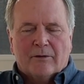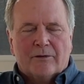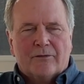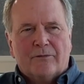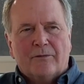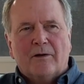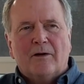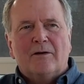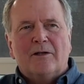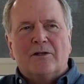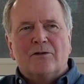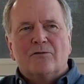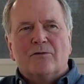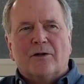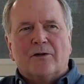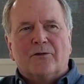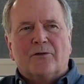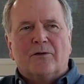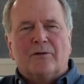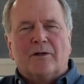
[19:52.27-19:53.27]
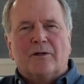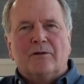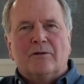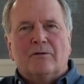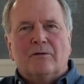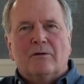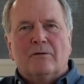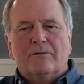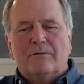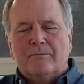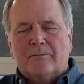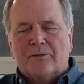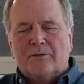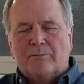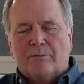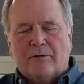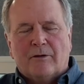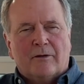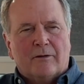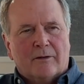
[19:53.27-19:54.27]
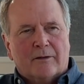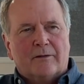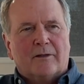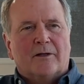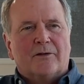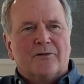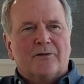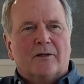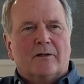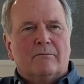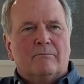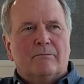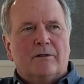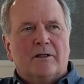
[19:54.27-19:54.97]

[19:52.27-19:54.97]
it's very interesting that you go from this period, like I said,